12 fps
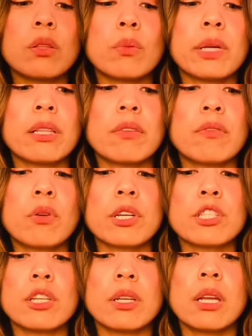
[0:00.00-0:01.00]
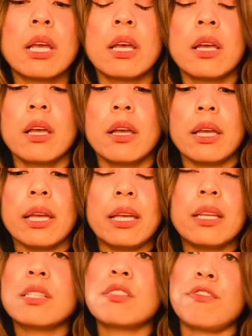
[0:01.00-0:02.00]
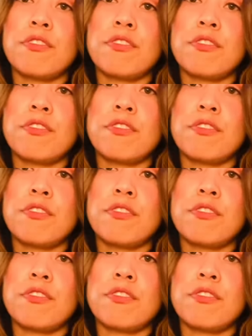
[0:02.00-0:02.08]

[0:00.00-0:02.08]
the Wheel of Fortune, it is